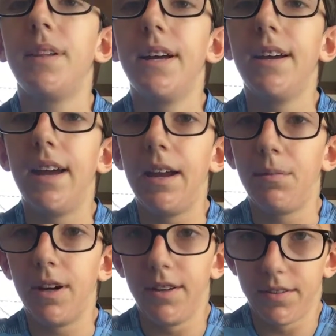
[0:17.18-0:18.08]
play
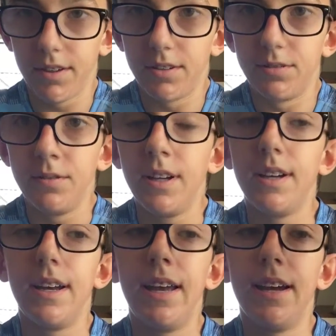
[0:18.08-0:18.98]
AYSO,
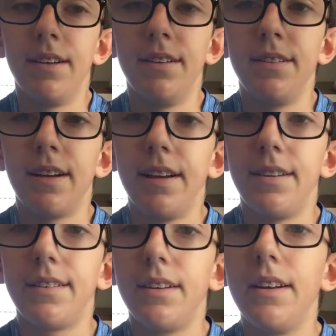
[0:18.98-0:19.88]
and
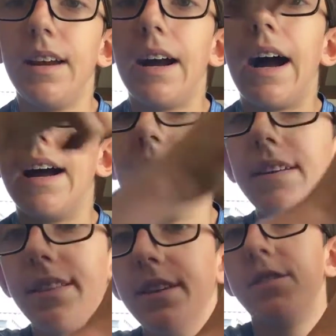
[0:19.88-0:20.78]

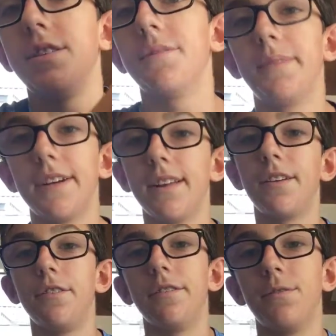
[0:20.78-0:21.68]
this year, because
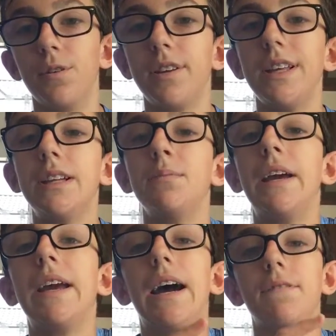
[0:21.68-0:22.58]
I turned 14 in
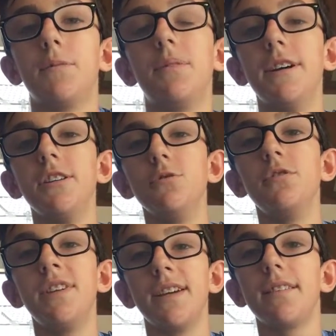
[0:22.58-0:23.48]
May, have to play
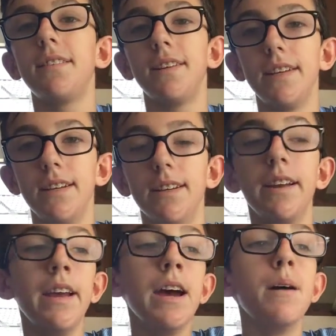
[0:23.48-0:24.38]
U16.
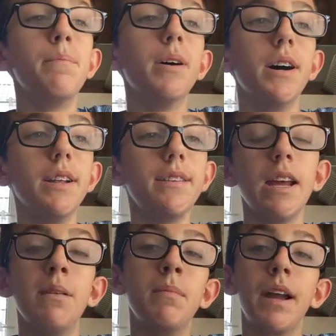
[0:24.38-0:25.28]
But
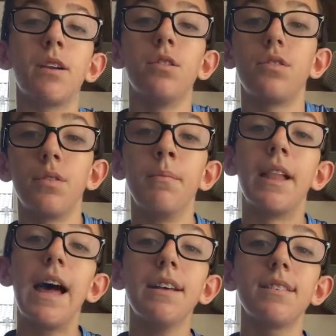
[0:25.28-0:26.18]
my coach from
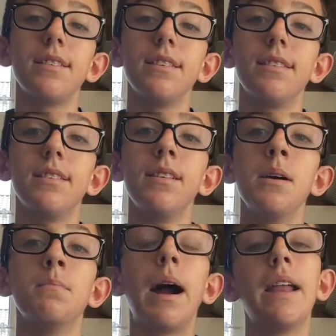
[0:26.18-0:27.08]
last season
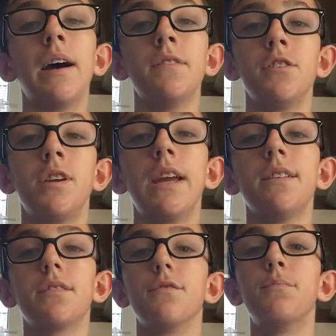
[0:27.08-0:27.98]
might have a
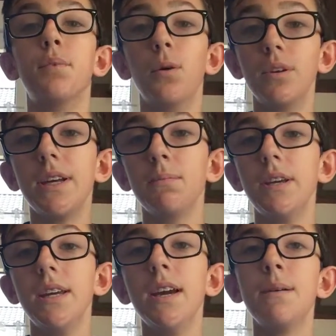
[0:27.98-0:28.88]
chance of pulling
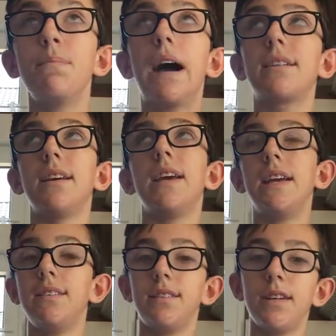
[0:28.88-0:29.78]
me back to
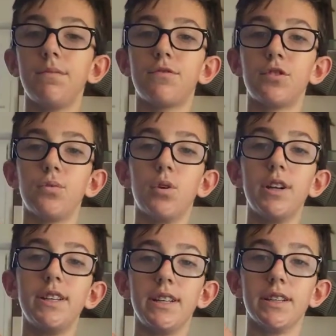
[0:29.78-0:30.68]
his team for
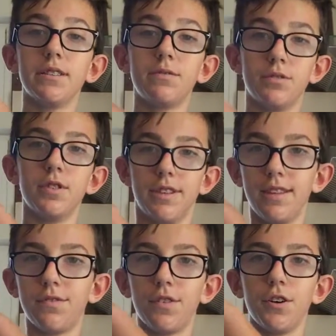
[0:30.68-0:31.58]
1 year for
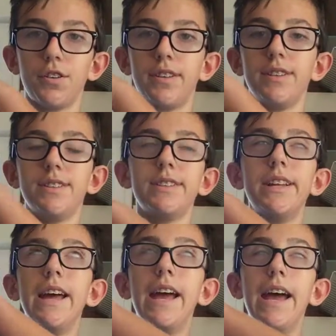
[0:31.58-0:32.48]
this fall season.